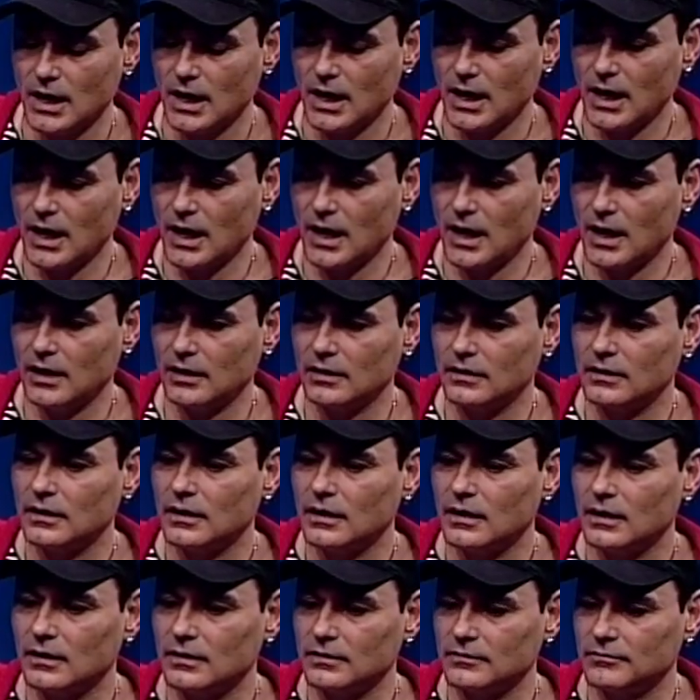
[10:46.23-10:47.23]
And
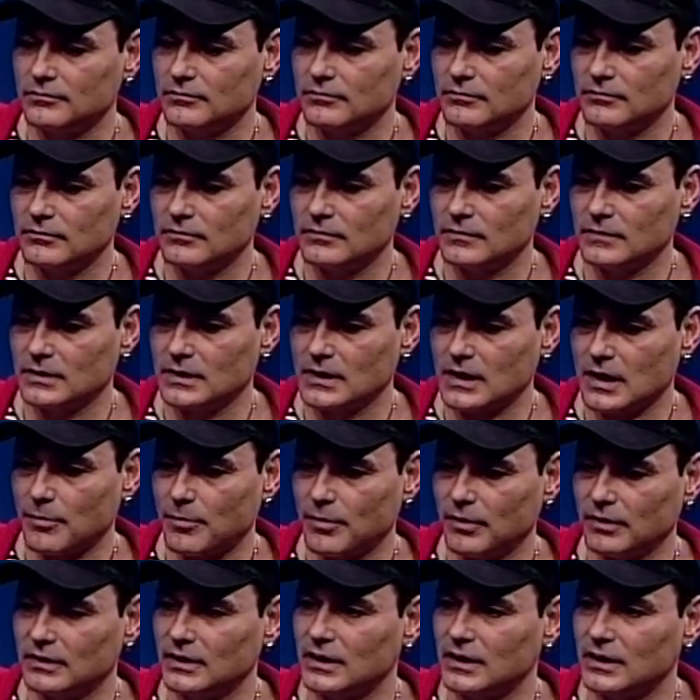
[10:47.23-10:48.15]
a couple of